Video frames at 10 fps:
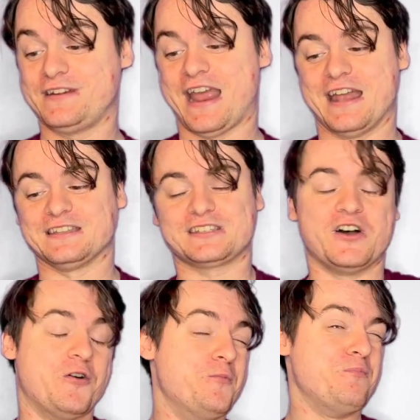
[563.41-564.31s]
and
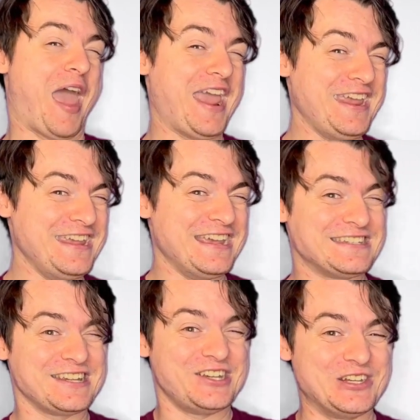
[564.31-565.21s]
so May is
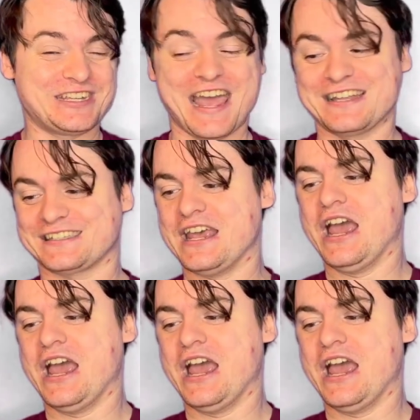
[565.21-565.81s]
a good guess.